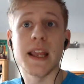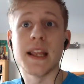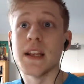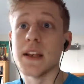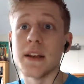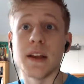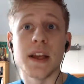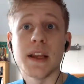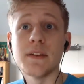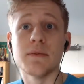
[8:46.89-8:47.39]

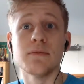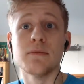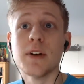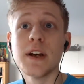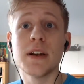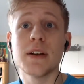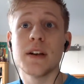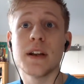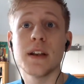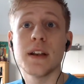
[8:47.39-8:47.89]
In
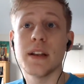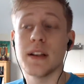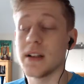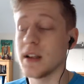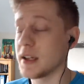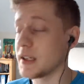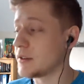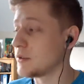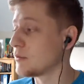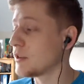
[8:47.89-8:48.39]

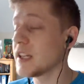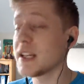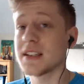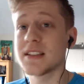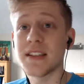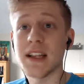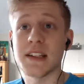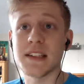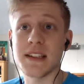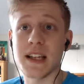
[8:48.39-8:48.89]
the
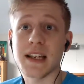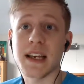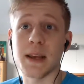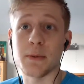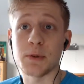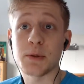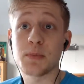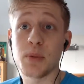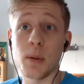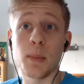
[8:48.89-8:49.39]
realest sense, that
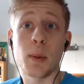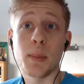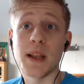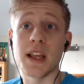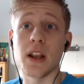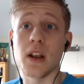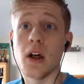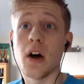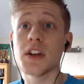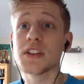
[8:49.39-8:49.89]
game was
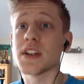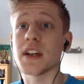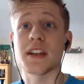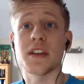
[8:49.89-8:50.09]
probably a loss.